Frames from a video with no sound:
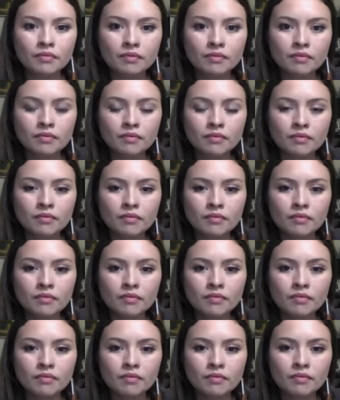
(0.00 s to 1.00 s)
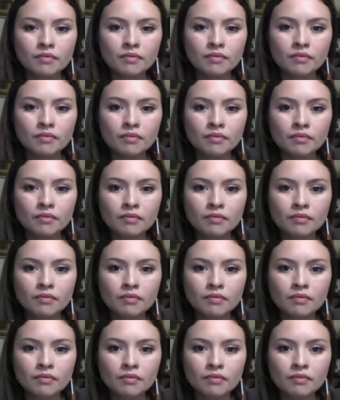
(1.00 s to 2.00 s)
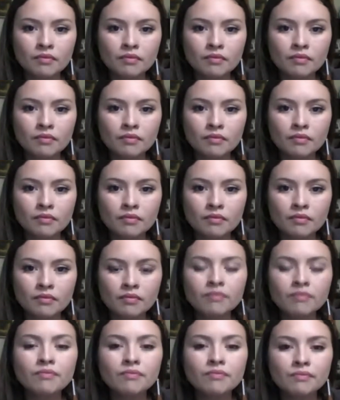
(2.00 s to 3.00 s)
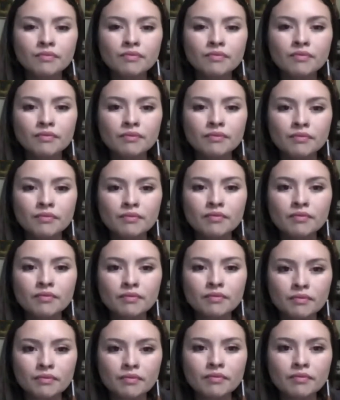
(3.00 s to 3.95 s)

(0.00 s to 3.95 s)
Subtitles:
[no speech]